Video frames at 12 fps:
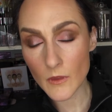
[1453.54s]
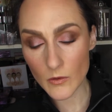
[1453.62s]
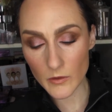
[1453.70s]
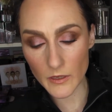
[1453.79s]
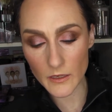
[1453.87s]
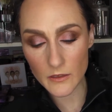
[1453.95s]

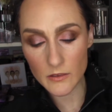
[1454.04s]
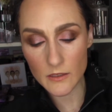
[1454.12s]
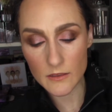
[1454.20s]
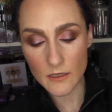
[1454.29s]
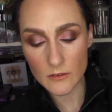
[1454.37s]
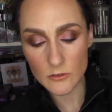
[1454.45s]
okay, I
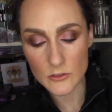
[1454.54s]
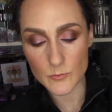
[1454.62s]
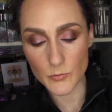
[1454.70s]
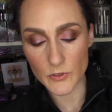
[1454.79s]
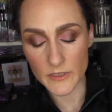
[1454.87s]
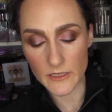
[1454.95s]
think that looks
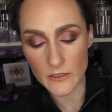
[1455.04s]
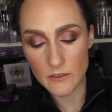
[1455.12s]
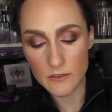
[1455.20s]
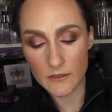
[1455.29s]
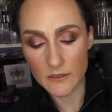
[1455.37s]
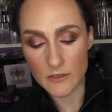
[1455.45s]
pretty
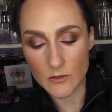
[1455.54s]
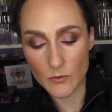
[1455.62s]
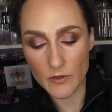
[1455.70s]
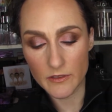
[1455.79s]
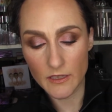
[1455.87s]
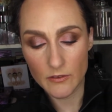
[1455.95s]
good. Let's
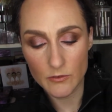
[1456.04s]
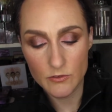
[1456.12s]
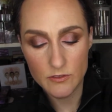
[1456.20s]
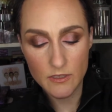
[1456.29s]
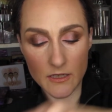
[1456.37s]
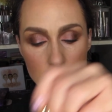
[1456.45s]
go on the other
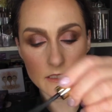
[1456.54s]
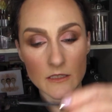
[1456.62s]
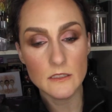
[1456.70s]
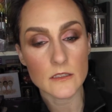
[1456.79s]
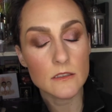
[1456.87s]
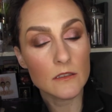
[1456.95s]

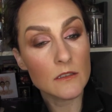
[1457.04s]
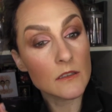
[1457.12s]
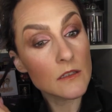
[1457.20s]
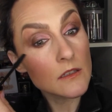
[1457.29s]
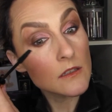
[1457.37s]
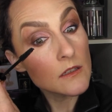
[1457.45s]
side.
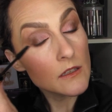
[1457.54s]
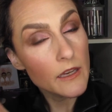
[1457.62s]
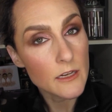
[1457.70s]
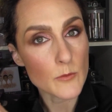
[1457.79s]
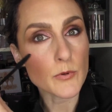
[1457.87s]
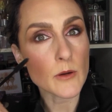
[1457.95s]

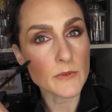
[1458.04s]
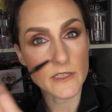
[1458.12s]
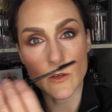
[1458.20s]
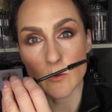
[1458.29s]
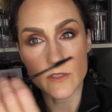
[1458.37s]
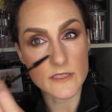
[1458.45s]
And I'll probably
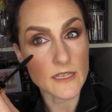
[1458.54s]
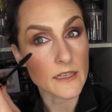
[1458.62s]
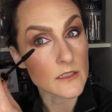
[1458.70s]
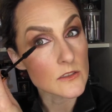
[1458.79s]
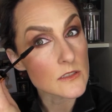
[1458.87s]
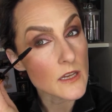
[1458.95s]
go a
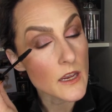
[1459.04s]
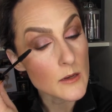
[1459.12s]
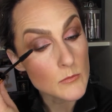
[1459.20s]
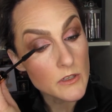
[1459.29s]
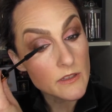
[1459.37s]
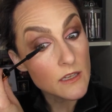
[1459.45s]
second
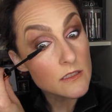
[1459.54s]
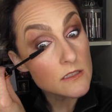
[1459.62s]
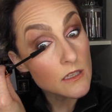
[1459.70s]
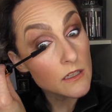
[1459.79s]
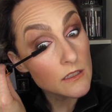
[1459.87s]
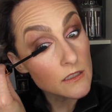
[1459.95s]
time on that
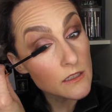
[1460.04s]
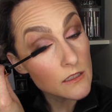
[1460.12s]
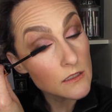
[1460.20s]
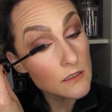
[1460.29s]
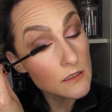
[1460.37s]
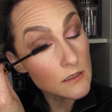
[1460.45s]
side
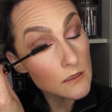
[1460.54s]
again.